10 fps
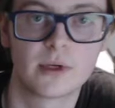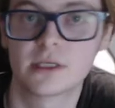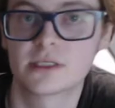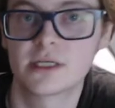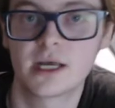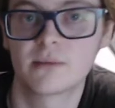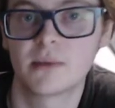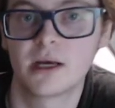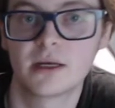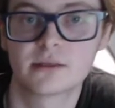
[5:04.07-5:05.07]
that I would on a stack
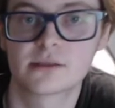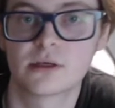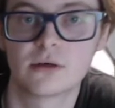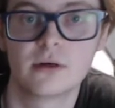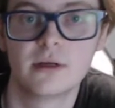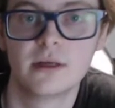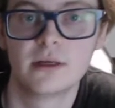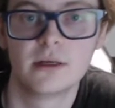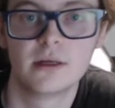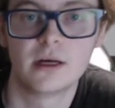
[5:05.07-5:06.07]
mat, so
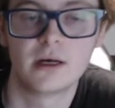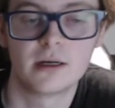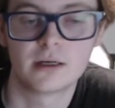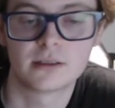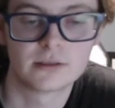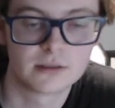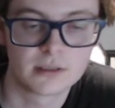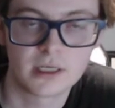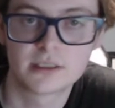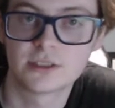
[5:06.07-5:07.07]

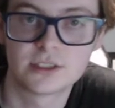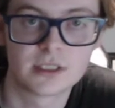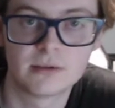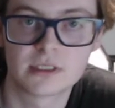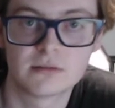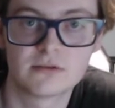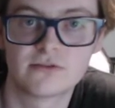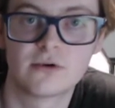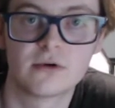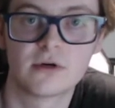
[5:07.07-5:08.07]
not touching the puzzle
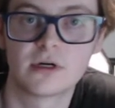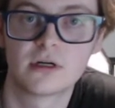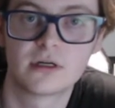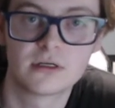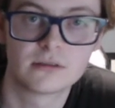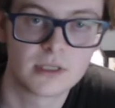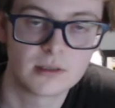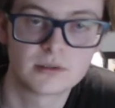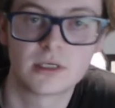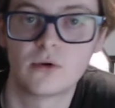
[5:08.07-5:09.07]
before,
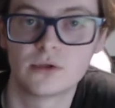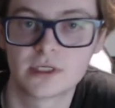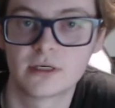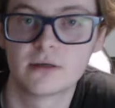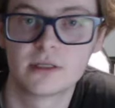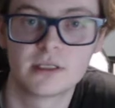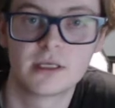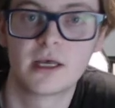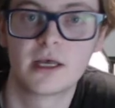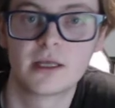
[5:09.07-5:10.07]
not holding it at
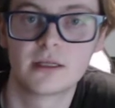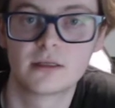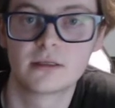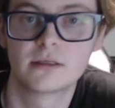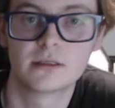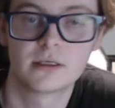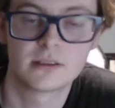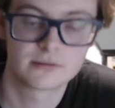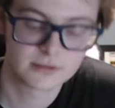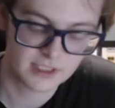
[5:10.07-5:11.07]
the end,
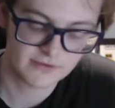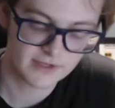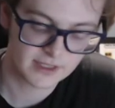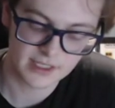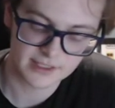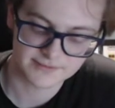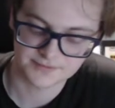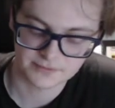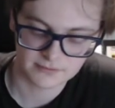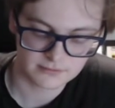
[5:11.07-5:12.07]
stuff like that.